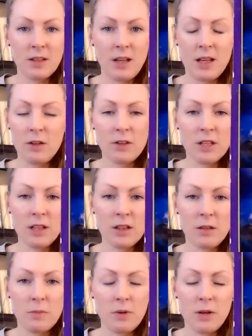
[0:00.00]
I don't think
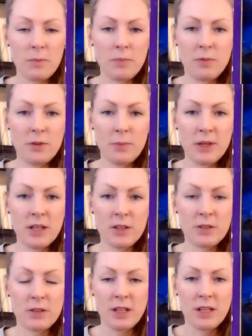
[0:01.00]
the
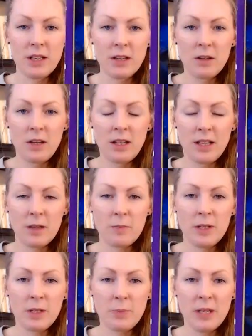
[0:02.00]
bigger, like a
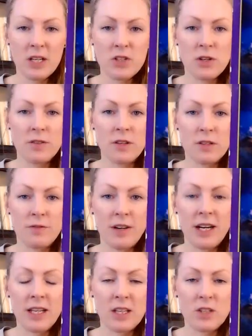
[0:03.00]
bigger picture of the
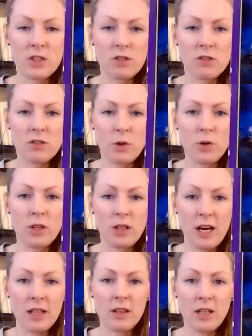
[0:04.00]
divine can just show you
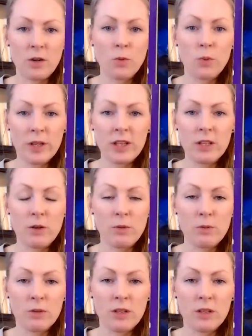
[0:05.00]
that they're with you.